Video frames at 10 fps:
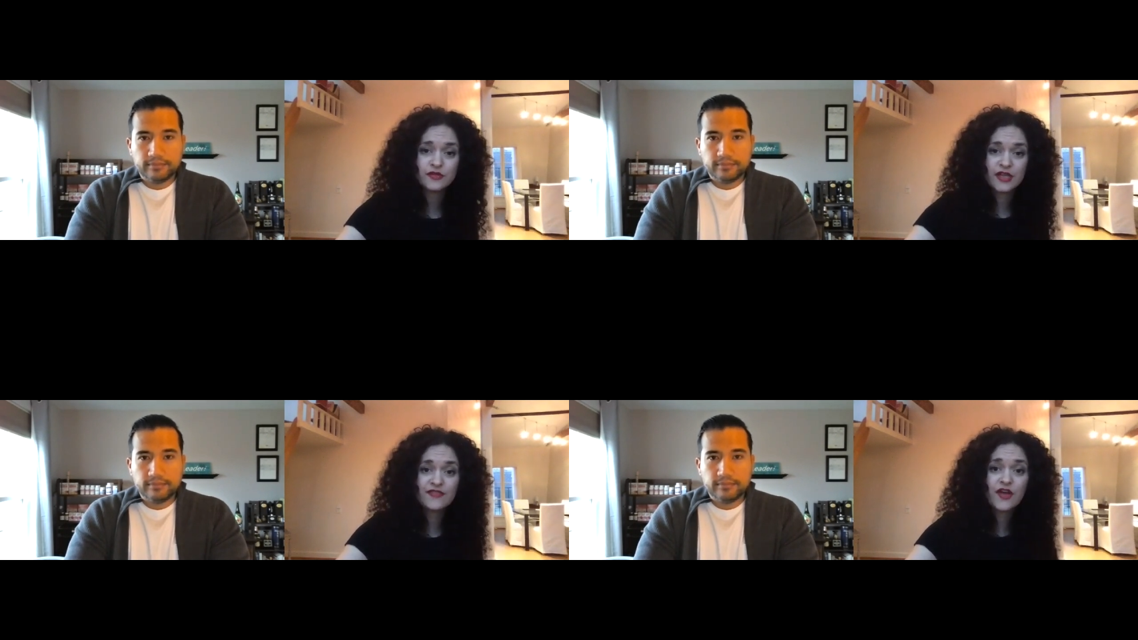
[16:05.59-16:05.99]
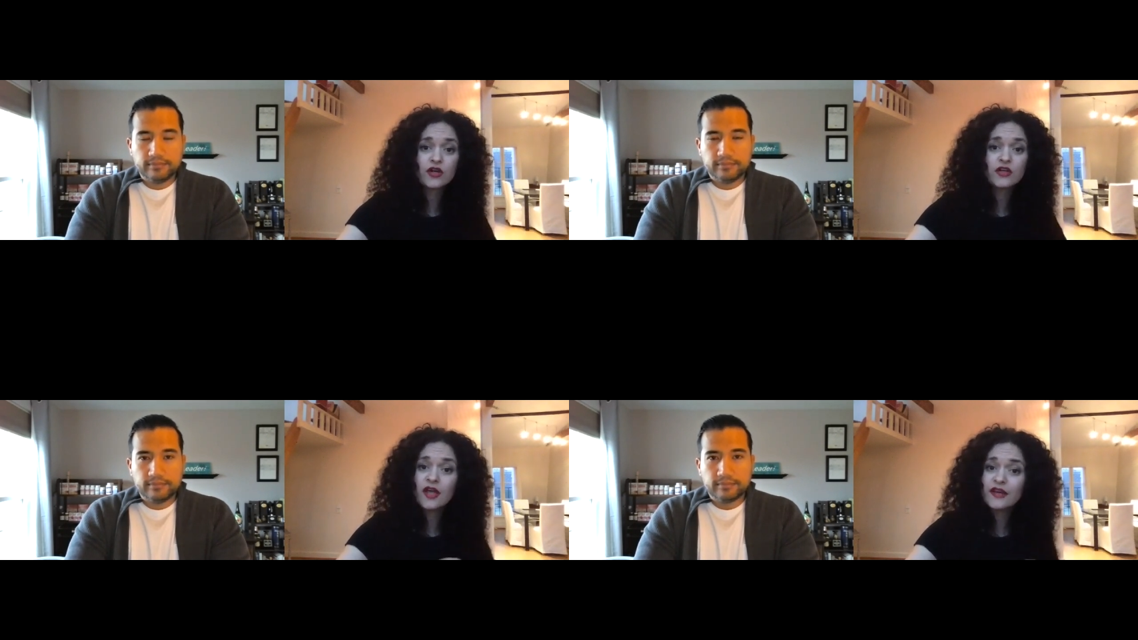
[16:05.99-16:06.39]
Speaker 1: Like there are
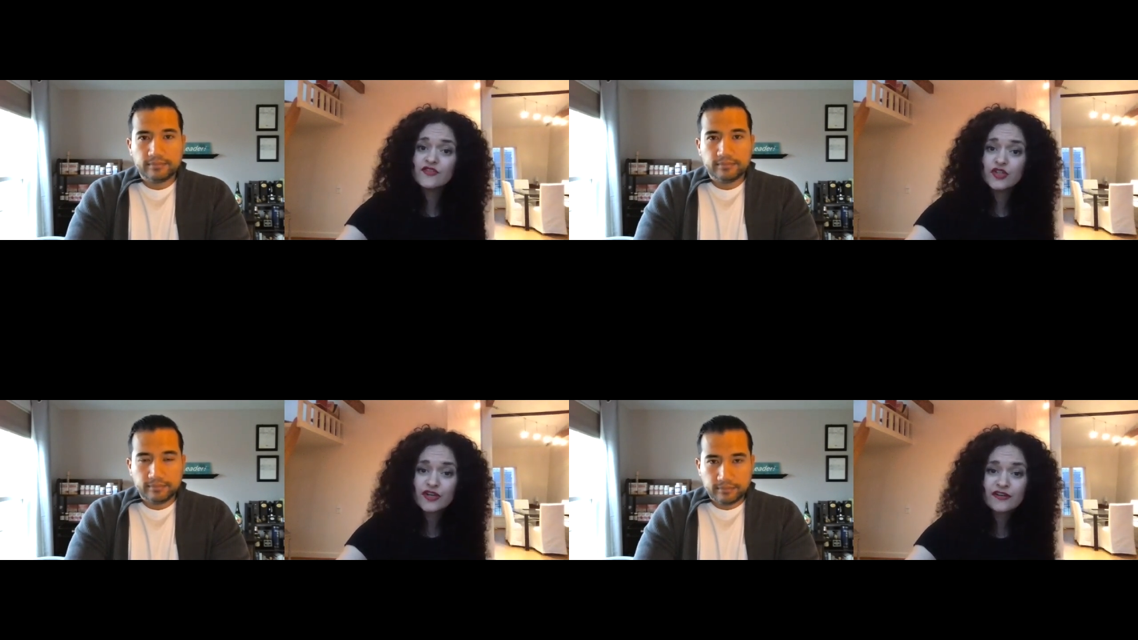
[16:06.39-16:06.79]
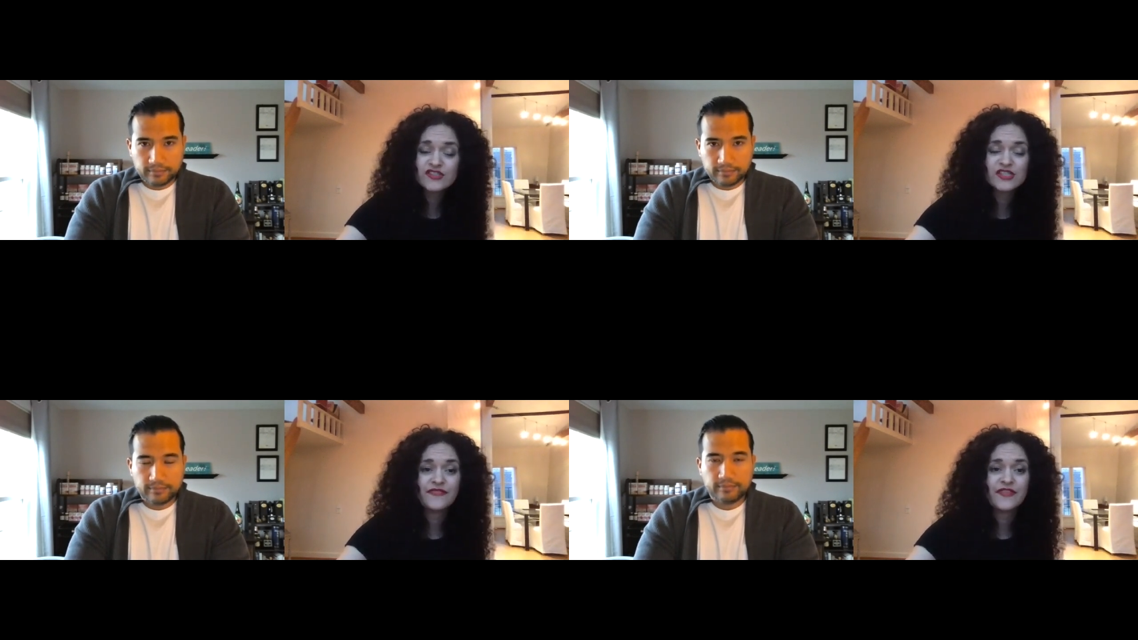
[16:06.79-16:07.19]
a lot of nerves
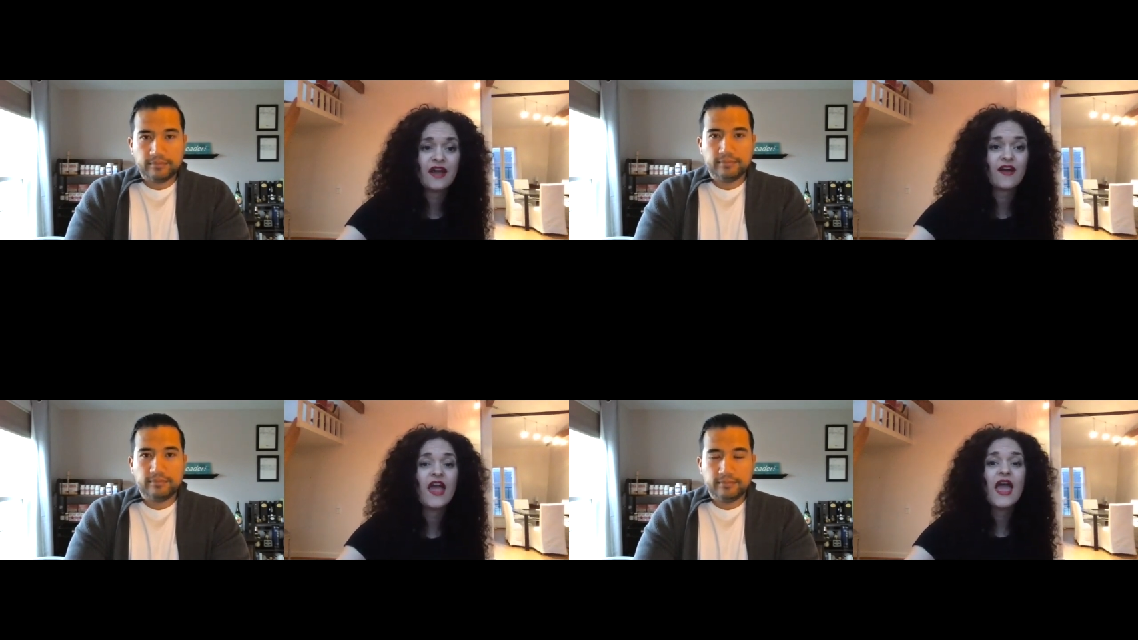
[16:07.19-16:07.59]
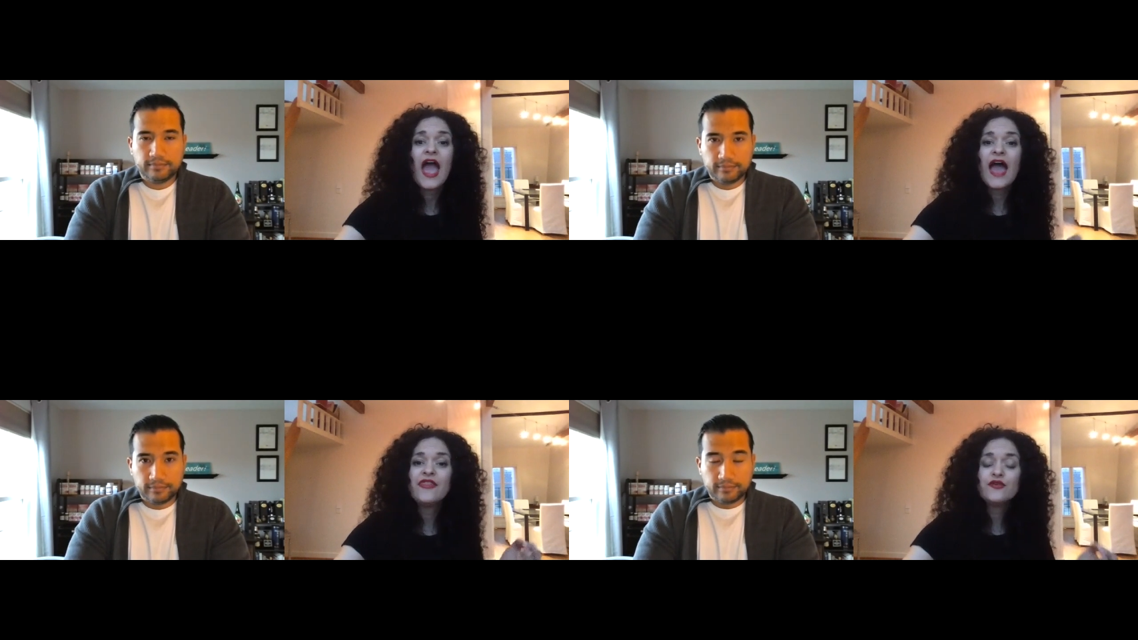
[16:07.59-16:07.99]
in there,
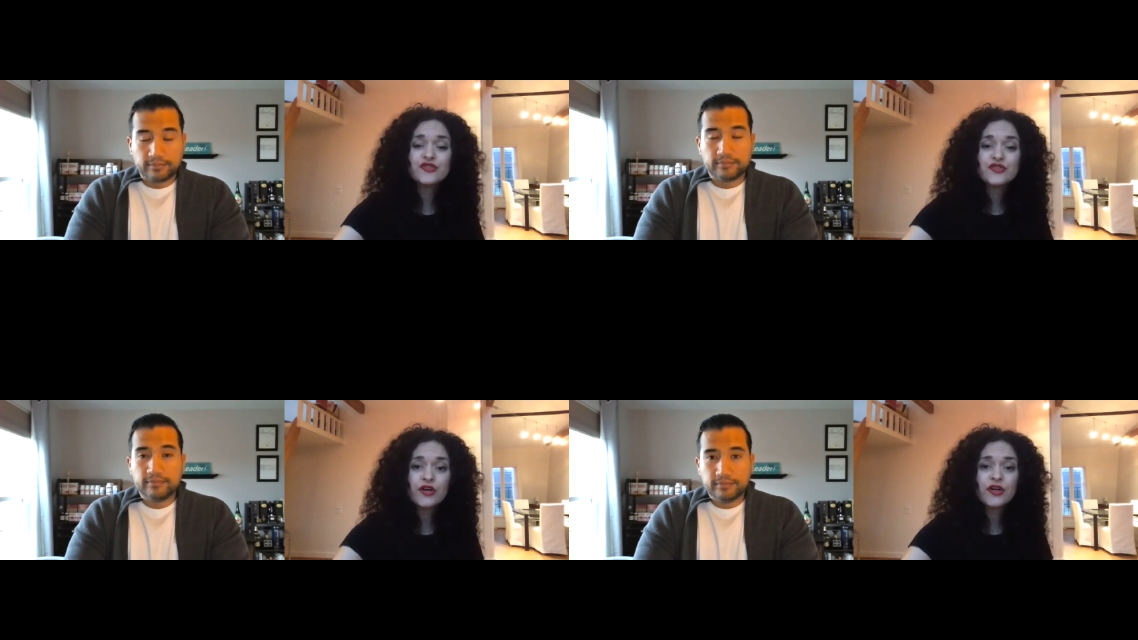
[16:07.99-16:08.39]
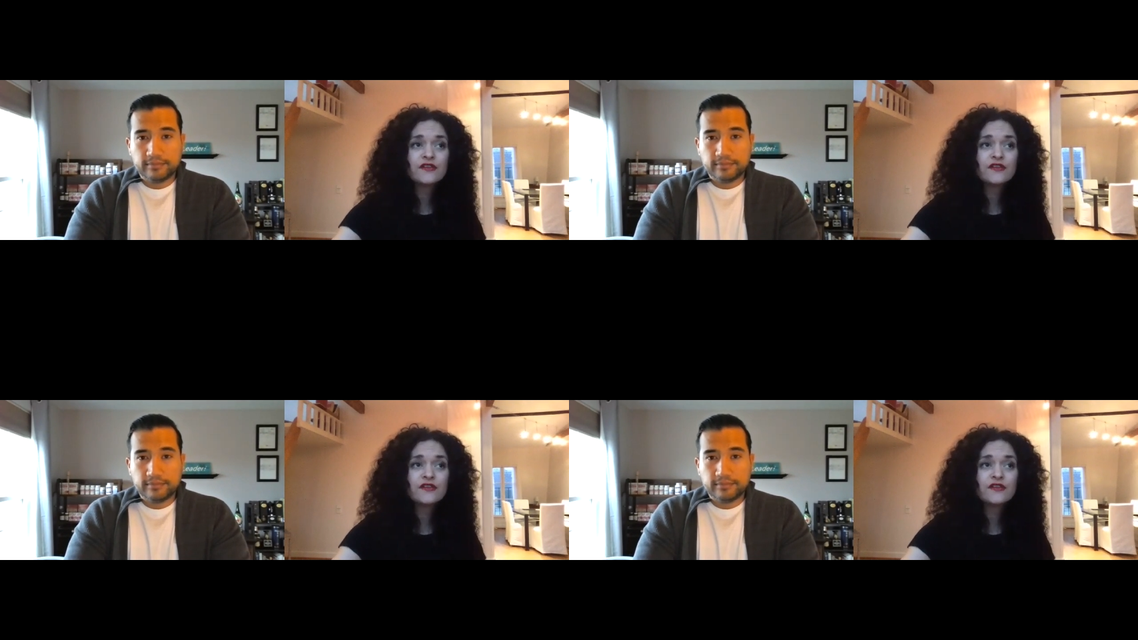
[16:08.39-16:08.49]
and those mm-hmm.